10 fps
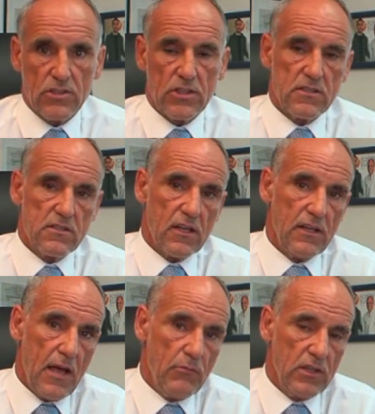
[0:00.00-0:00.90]
such as
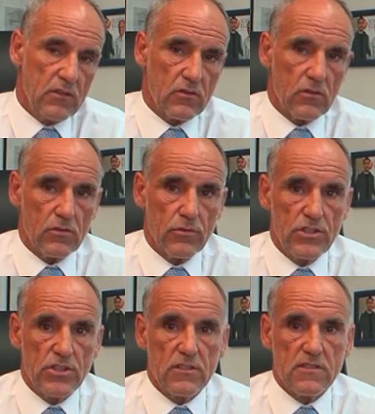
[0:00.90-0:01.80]
dynamic or
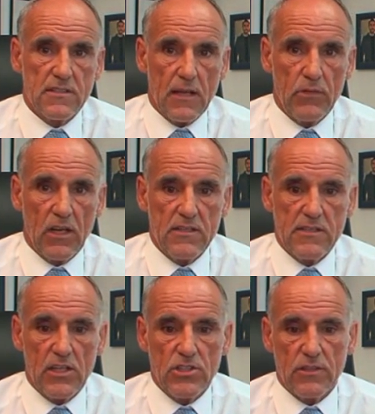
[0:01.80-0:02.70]
rigid
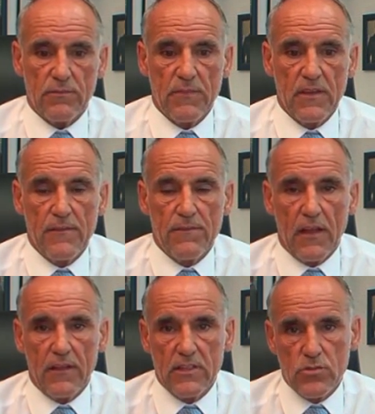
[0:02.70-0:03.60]
stabilization?
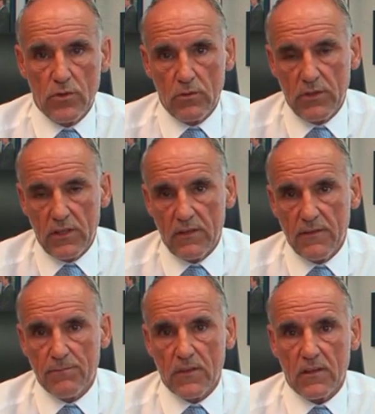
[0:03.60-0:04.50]
And this will be
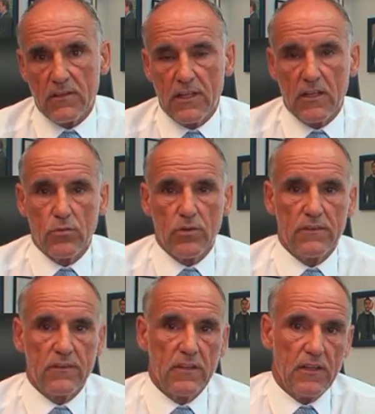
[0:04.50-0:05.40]
dealt
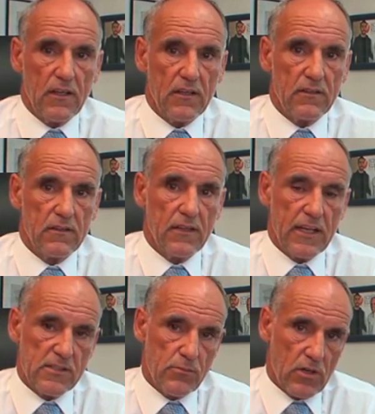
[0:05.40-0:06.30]
with in the
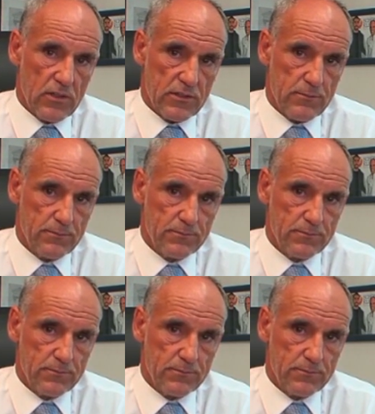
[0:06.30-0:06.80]
next part.